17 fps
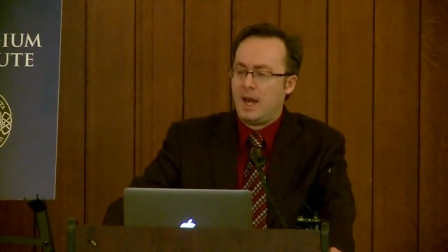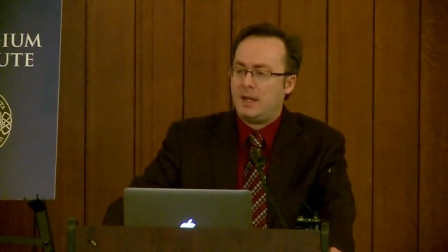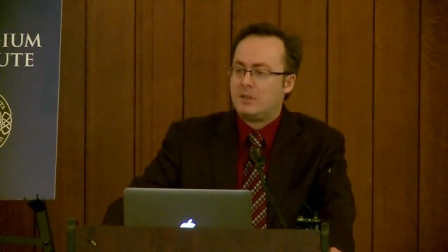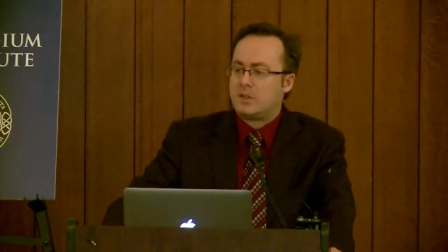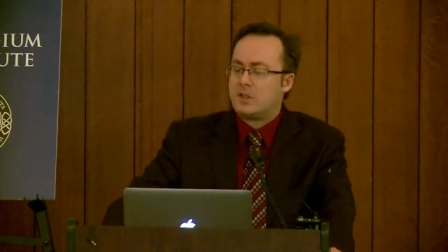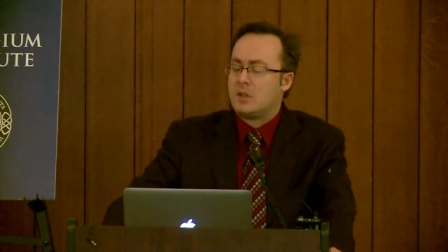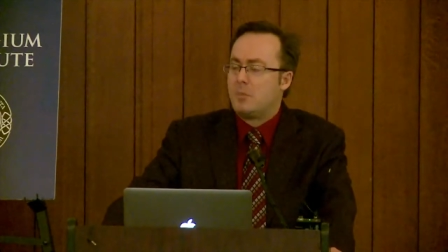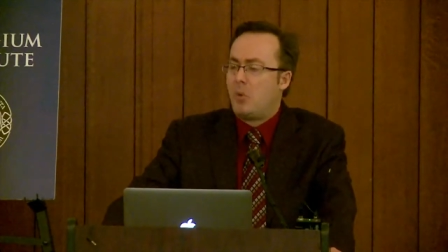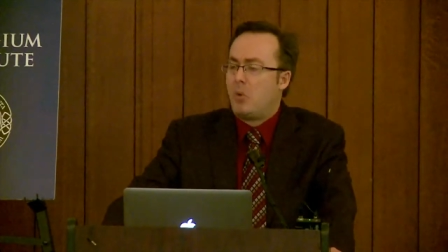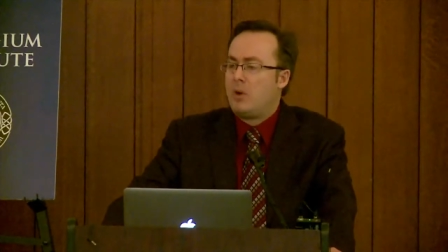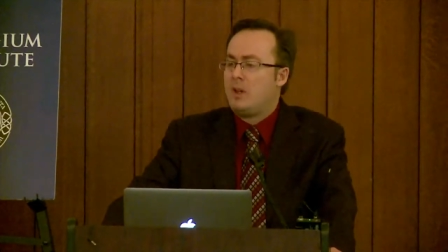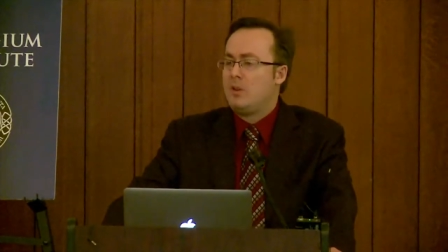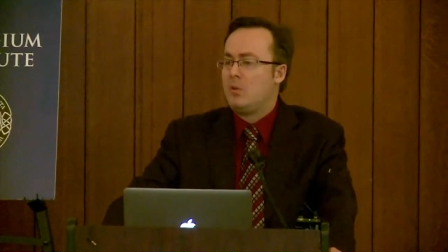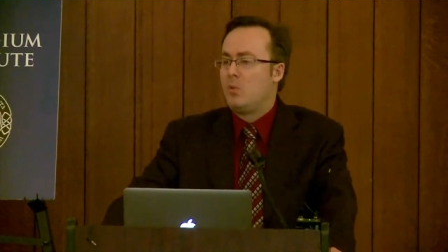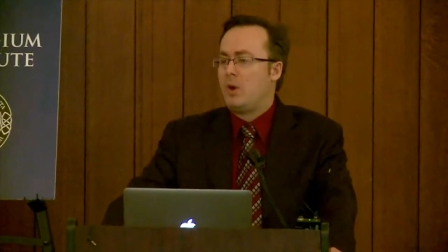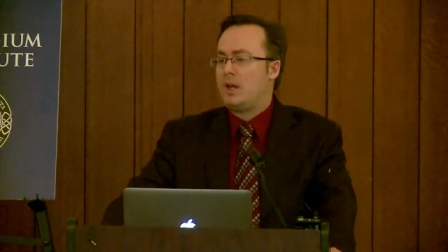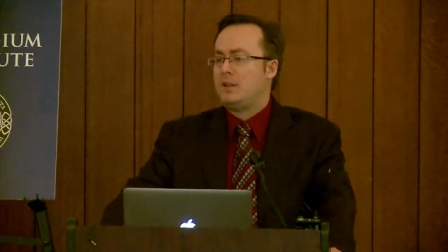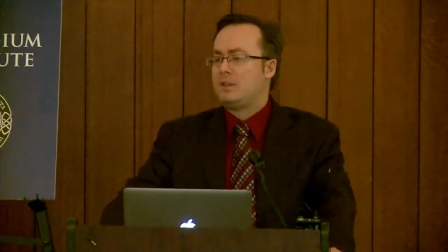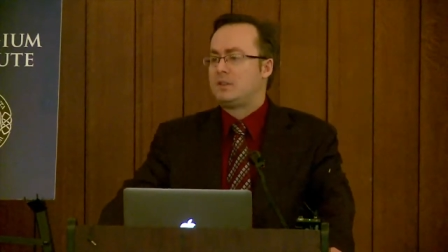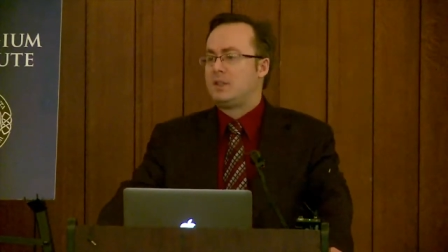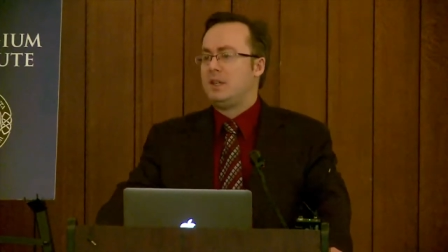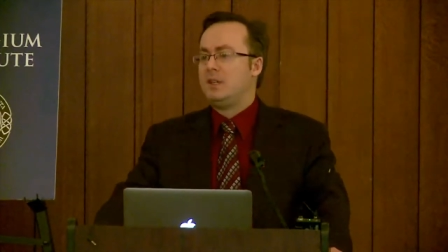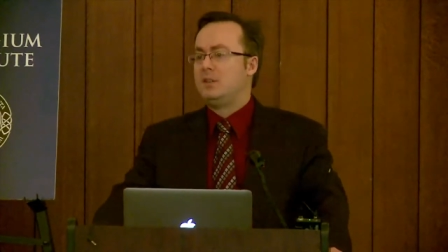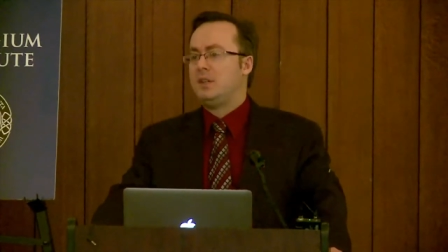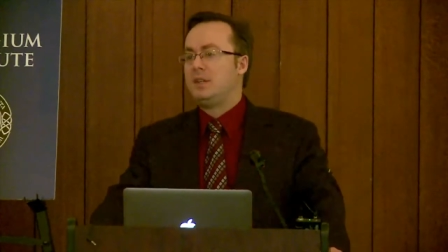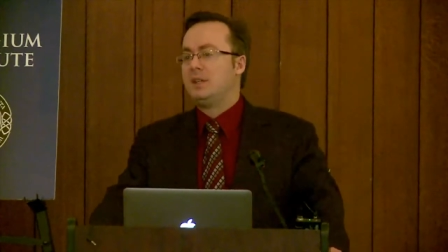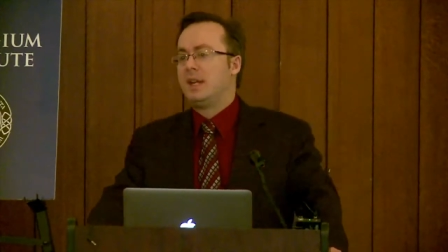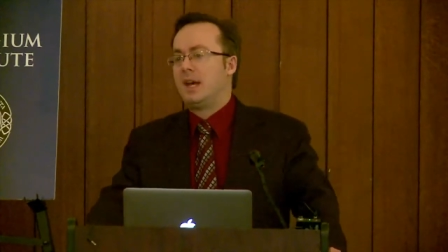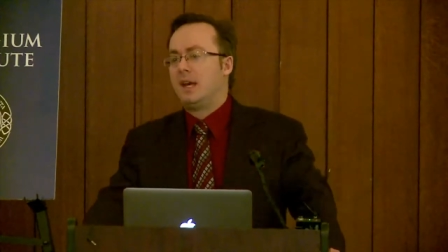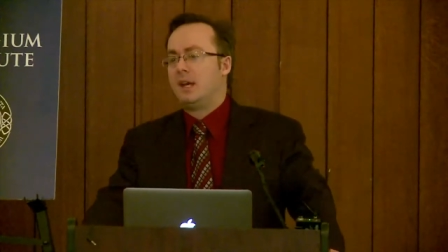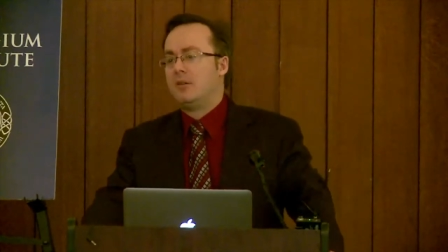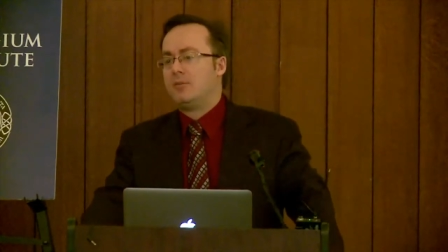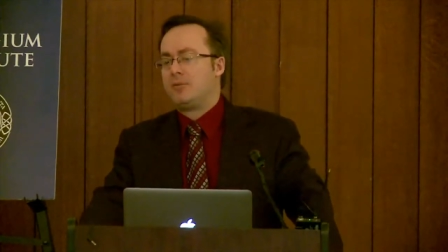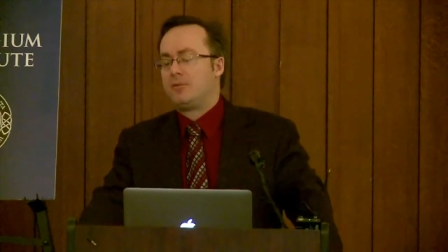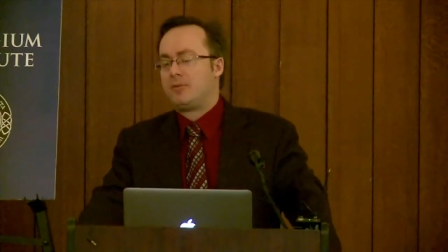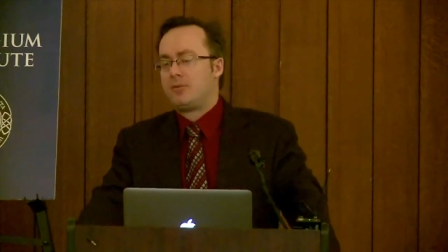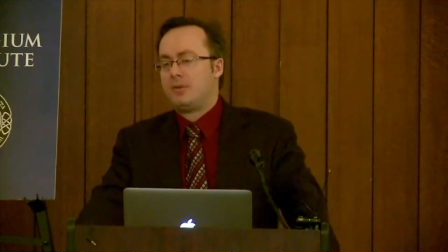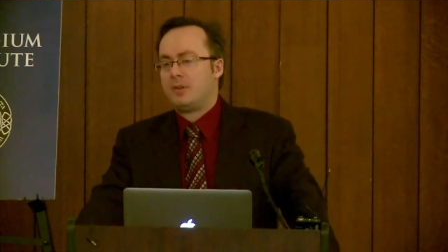And it's at the point where he sees he can have